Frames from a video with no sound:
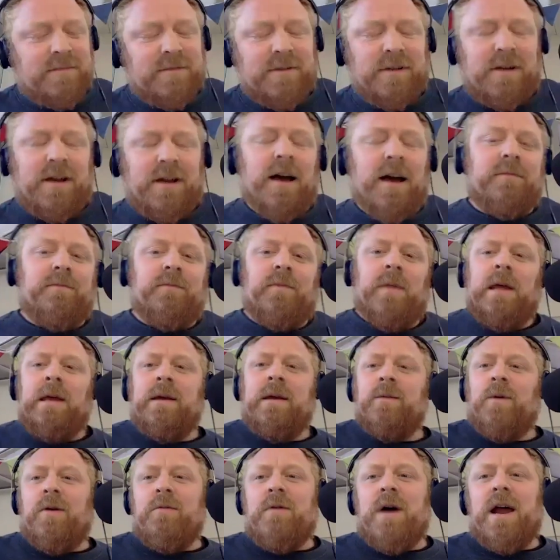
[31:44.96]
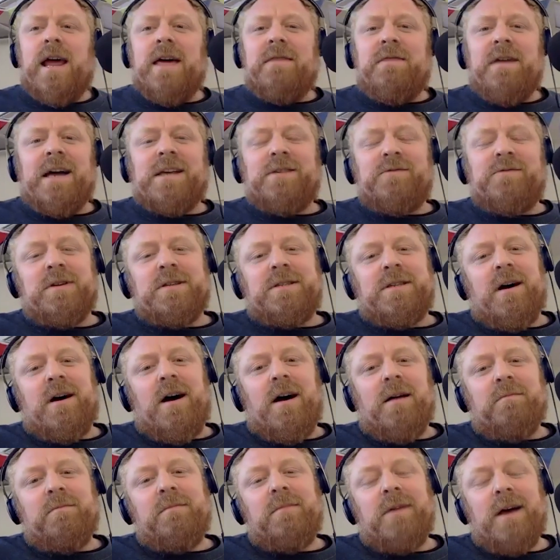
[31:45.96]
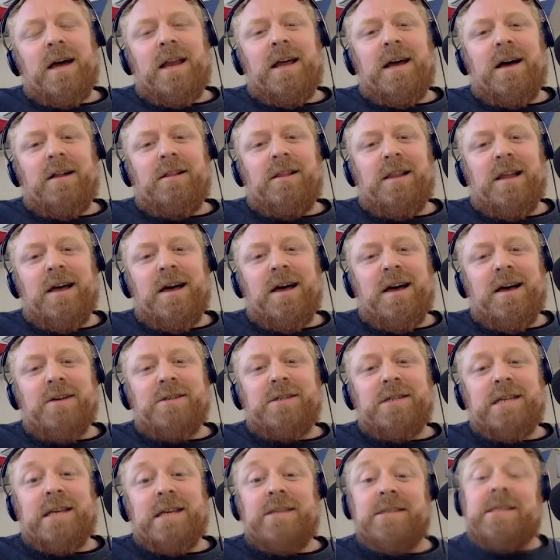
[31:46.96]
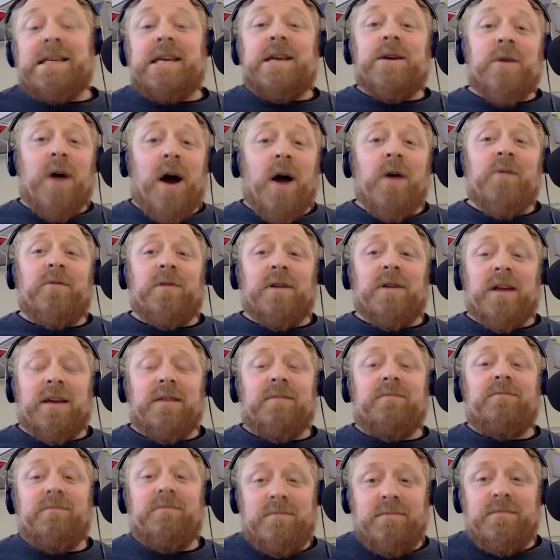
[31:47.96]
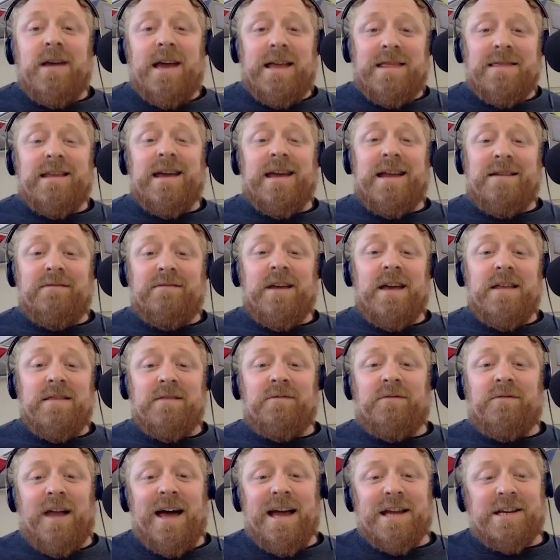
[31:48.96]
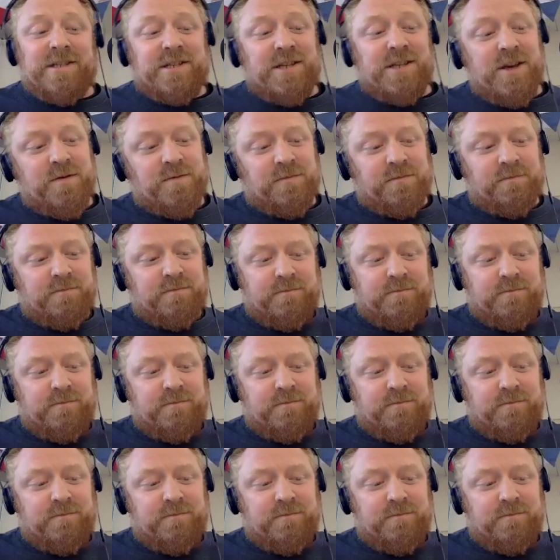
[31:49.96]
Okay. Well, Renee, thanks for your time. And I'll see you hopefully in the flesh soon.